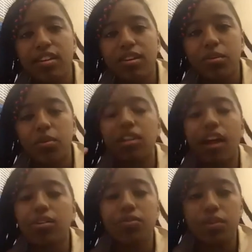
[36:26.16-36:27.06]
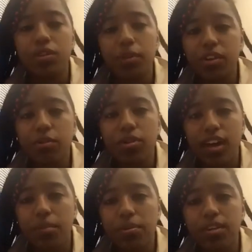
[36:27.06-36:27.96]
What allows for you to be your most
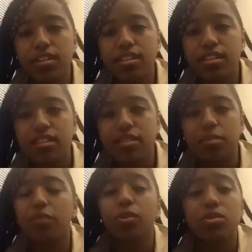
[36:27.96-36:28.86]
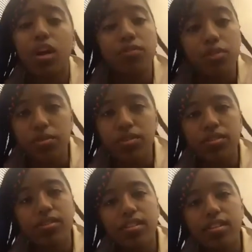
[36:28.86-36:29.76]
happiest, to be your most comfortable,
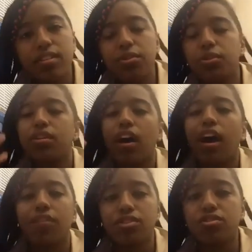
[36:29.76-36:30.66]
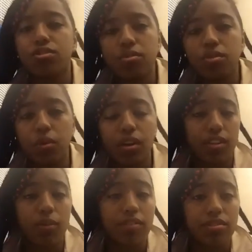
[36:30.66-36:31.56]
for you to not have to do the work that
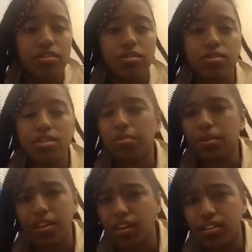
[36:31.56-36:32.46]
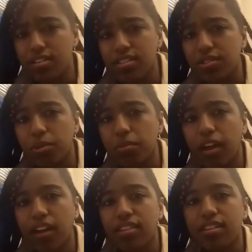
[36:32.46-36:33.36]
you have to do simply because you're
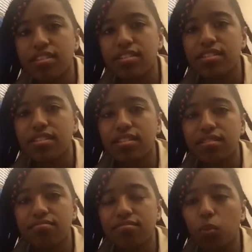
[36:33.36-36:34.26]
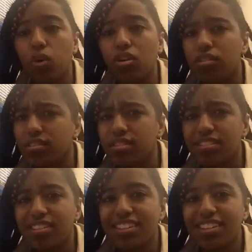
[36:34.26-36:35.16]
Black in this world,
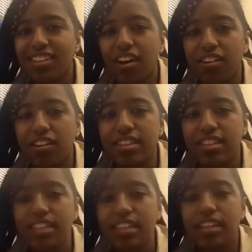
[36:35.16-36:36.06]
honestly.